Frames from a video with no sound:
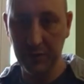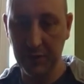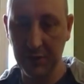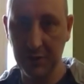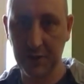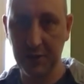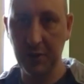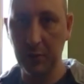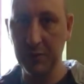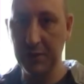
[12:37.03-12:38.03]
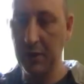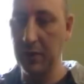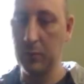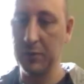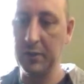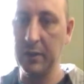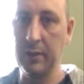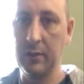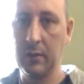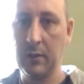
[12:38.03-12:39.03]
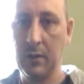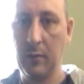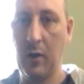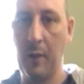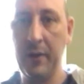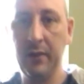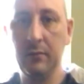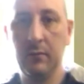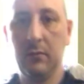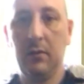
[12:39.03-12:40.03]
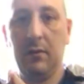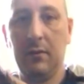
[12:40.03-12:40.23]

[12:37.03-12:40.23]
it was just so snug, wasn't it? But I mean, just